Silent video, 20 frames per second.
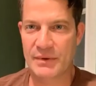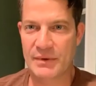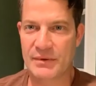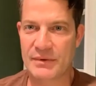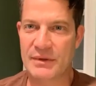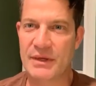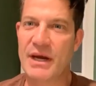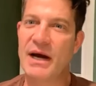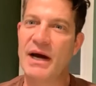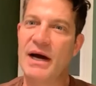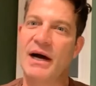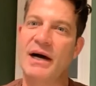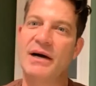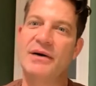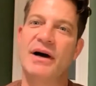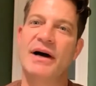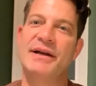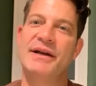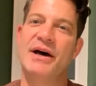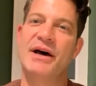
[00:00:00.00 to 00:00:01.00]
Yeah,
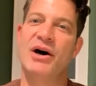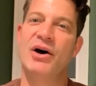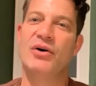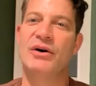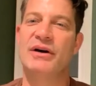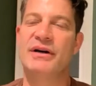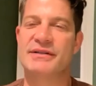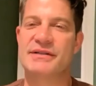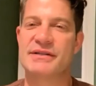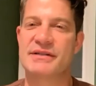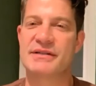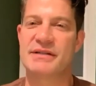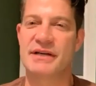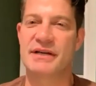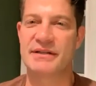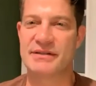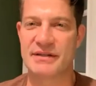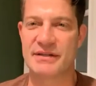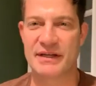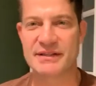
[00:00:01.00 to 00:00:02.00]
I know.
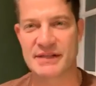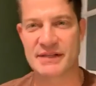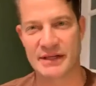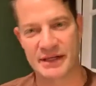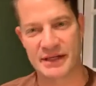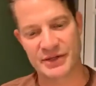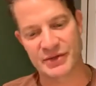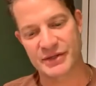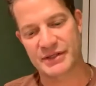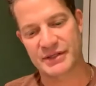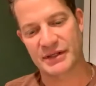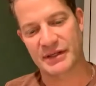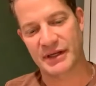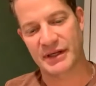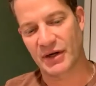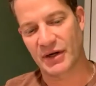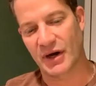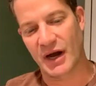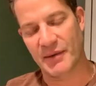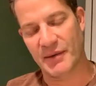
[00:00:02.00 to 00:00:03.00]
It's an interesting
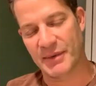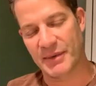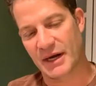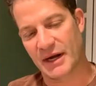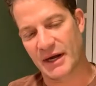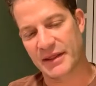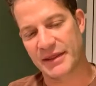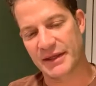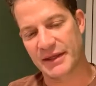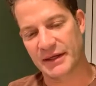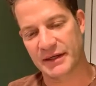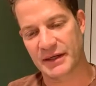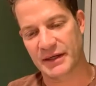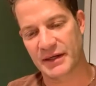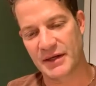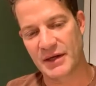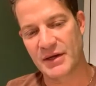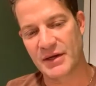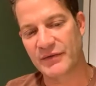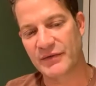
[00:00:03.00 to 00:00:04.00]
year. I mean, I think,
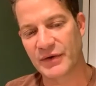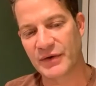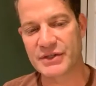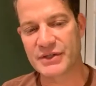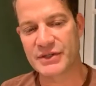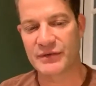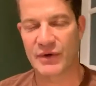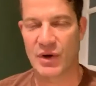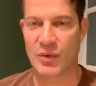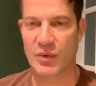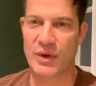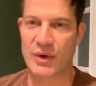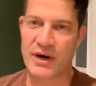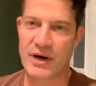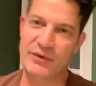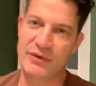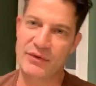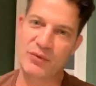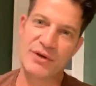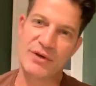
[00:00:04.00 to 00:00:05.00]
first of all,
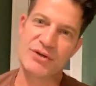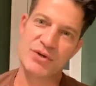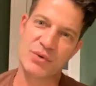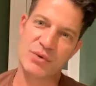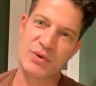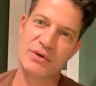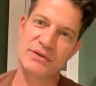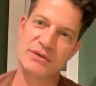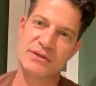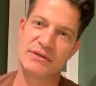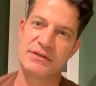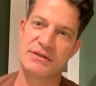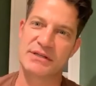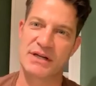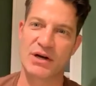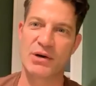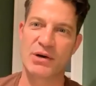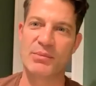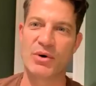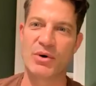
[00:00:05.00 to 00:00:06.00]
whatever rituals and
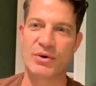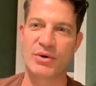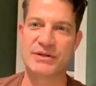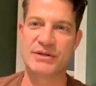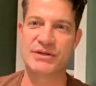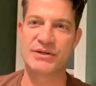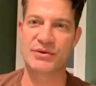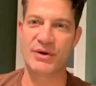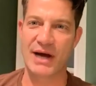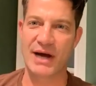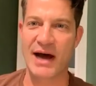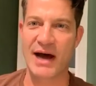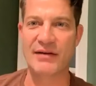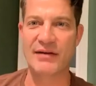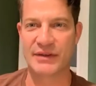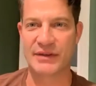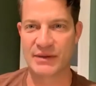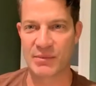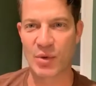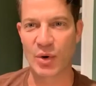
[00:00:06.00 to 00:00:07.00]
ceremonies you have
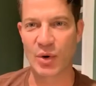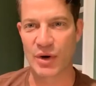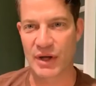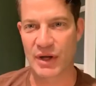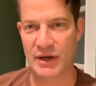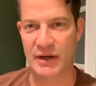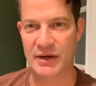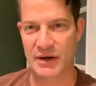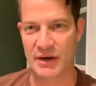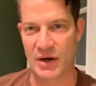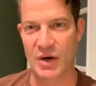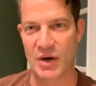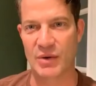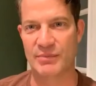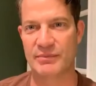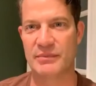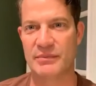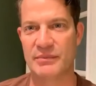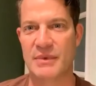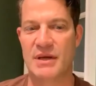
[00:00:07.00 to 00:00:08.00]
in the morning at
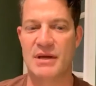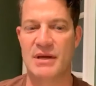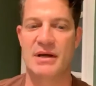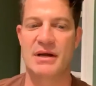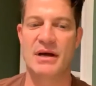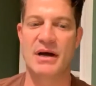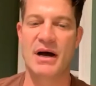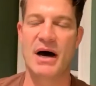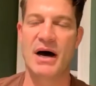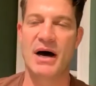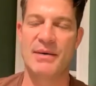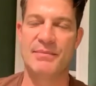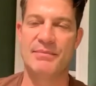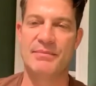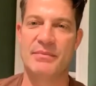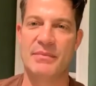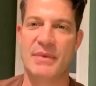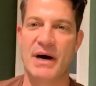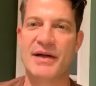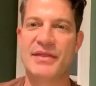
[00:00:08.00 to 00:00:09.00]
home,
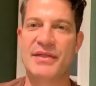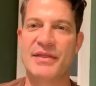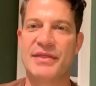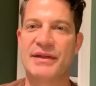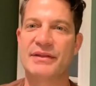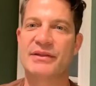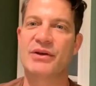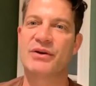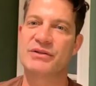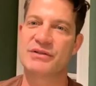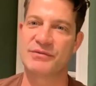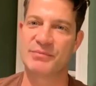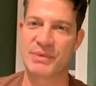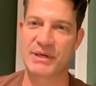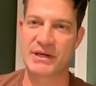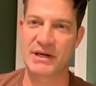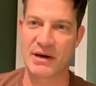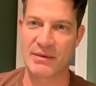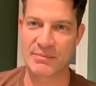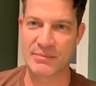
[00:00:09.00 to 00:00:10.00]
I think those have
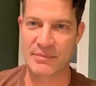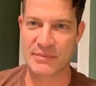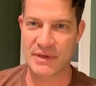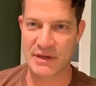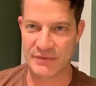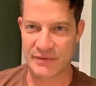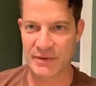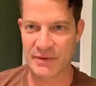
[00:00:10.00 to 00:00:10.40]
become even